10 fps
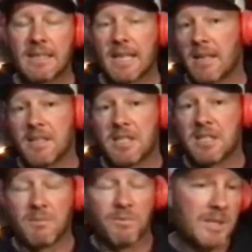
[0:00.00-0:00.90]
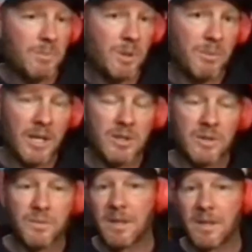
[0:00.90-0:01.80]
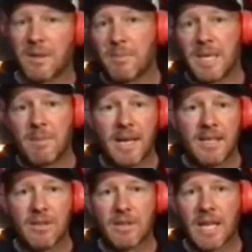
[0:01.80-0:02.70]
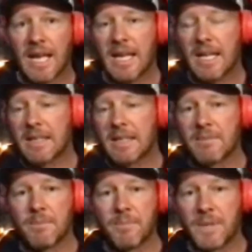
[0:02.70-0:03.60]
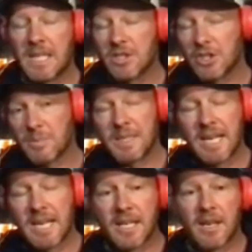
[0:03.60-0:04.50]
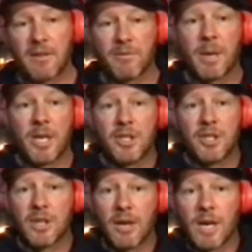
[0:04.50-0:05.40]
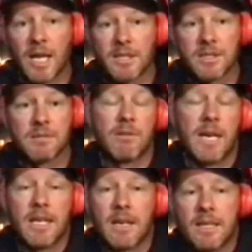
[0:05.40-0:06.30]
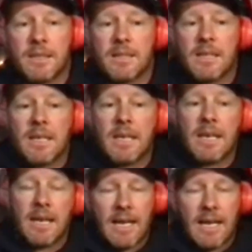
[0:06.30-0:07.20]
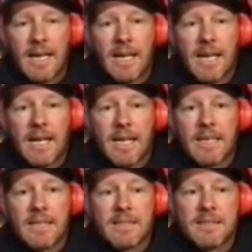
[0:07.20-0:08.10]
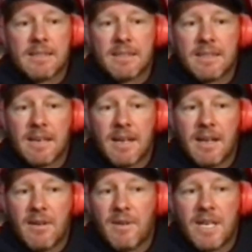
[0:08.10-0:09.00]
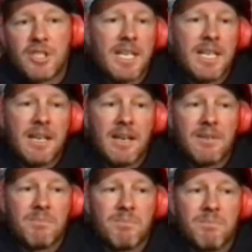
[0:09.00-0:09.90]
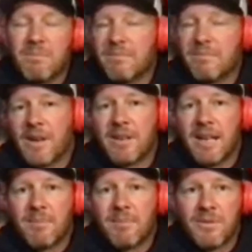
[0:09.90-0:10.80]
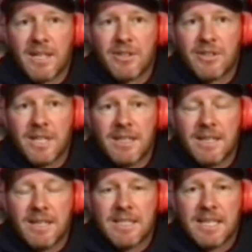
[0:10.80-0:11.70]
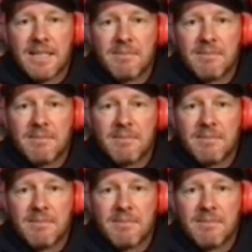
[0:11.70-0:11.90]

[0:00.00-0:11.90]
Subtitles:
then I did some Facebook posts for Mini Plane UK, and it's just been taken over by a new guy, Russ, great guy. And eventually I phoned up the factory and I said,